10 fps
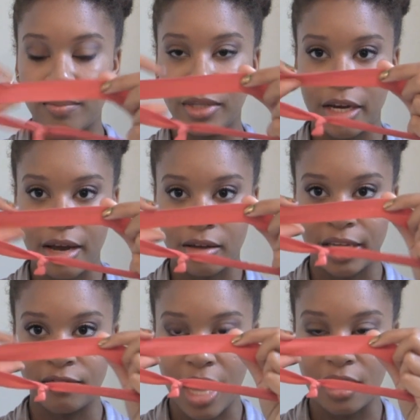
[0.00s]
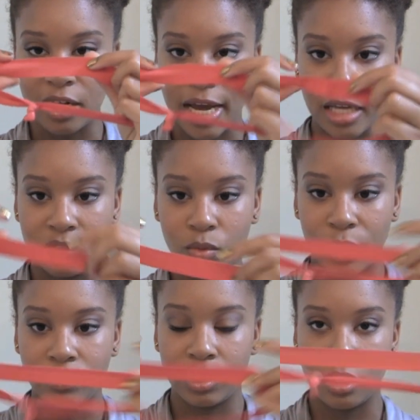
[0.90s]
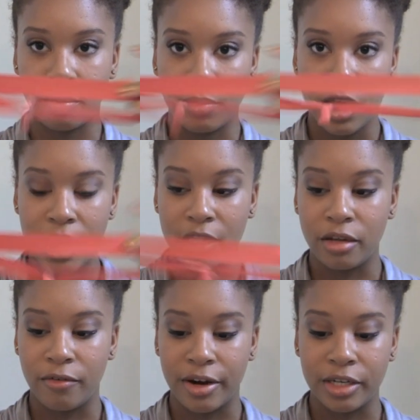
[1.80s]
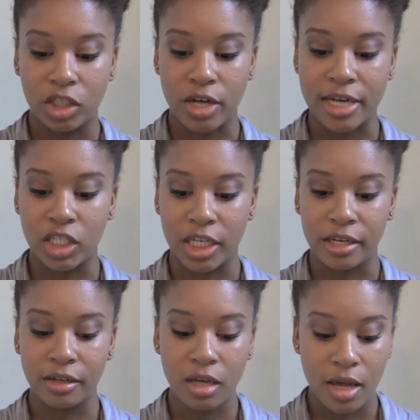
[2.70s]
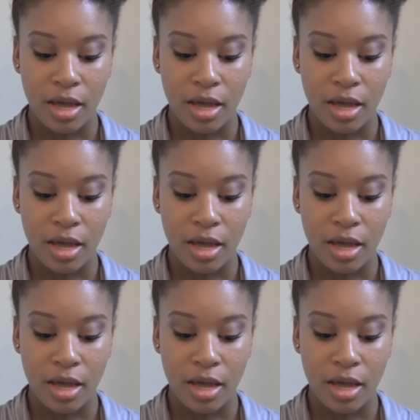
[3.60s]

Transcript: but they've got a nice lift to them, and they're very stretchy.